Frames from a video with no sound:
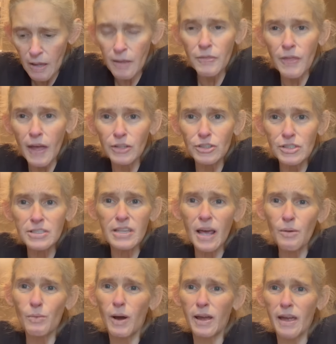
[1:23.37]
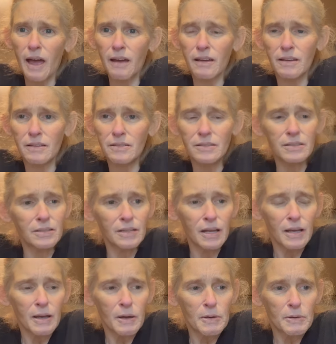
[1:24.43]
that just that way I can
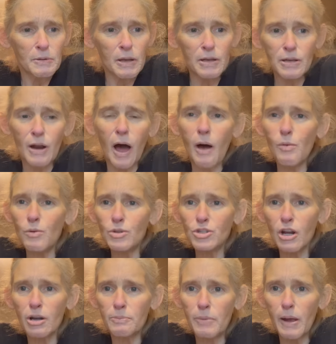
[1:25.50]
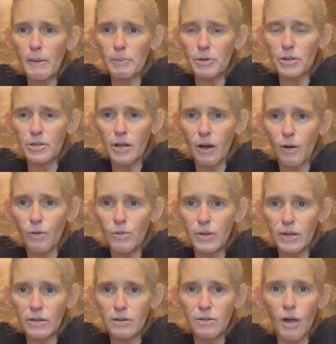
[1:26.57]
you know, I want y'all to be able to know
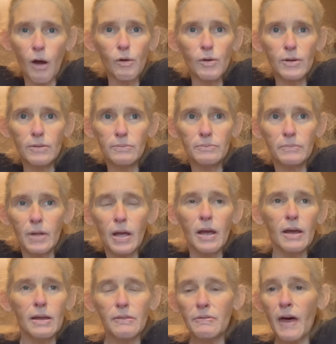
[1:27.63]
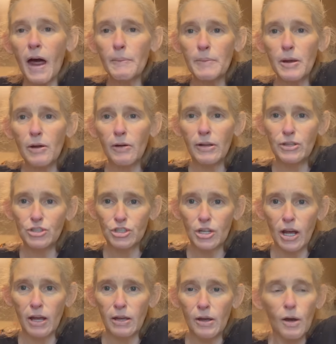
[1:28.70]
that y'all can, that I'm here each
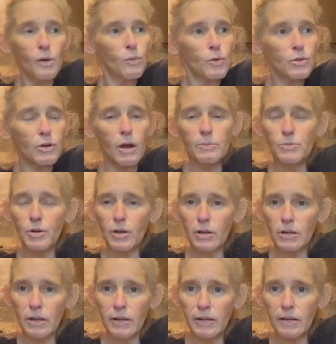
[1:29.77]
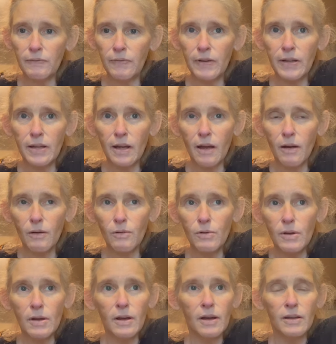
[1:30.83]
day. Whether I'm doing a cleaning video,
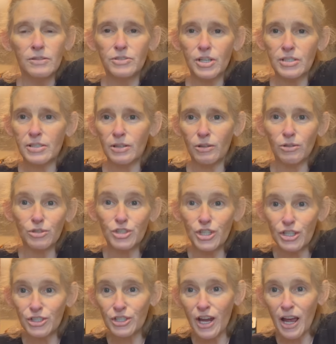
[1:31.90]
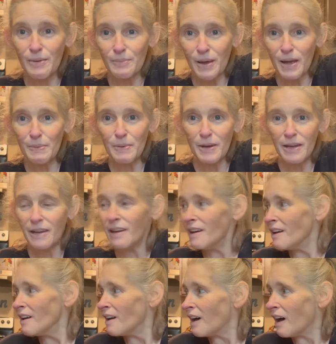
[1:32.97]
just a little chit chat maybe,
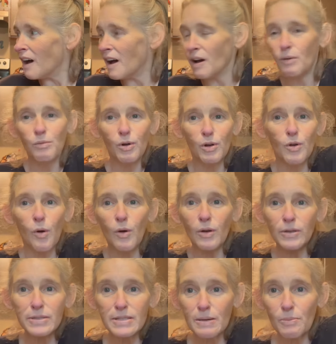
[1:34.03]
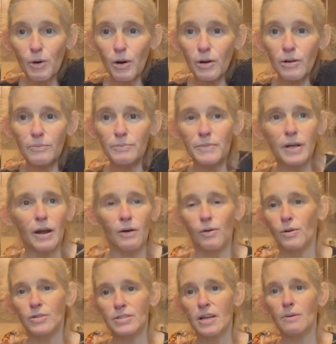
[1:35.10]
uh, we're going somewhere, you know,
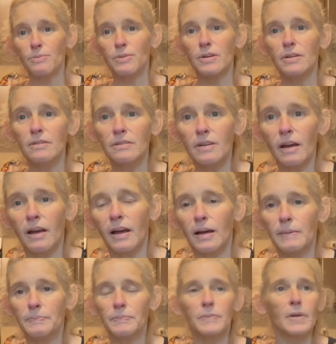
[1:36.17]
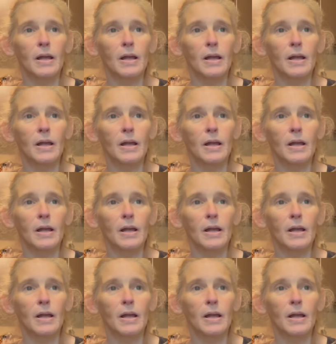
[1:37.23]
or something. Um,